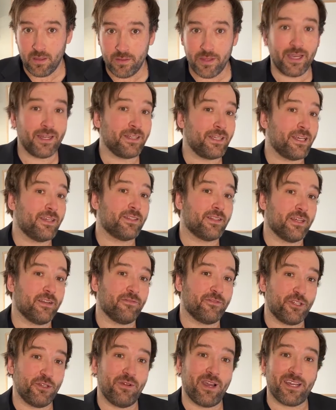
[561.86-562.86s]
The idea is that
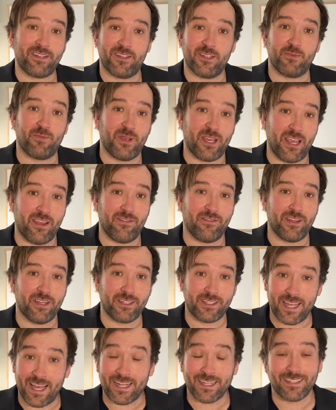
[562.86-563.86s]
if two assets behave the
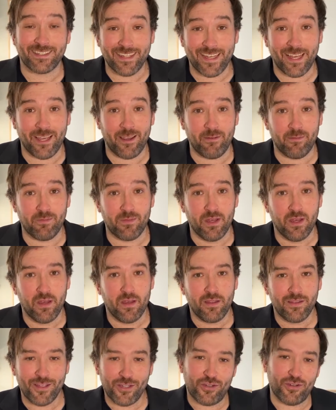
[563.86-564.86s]
exact same,
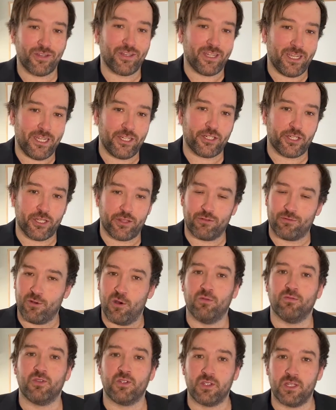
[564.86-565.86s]
they shouldn't each get their
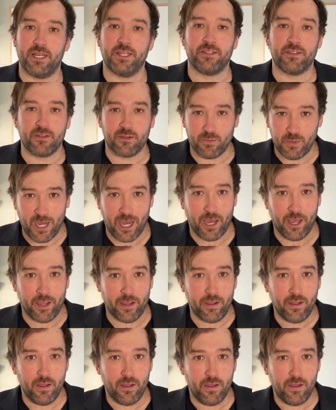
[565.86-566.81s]
own slice of the pie.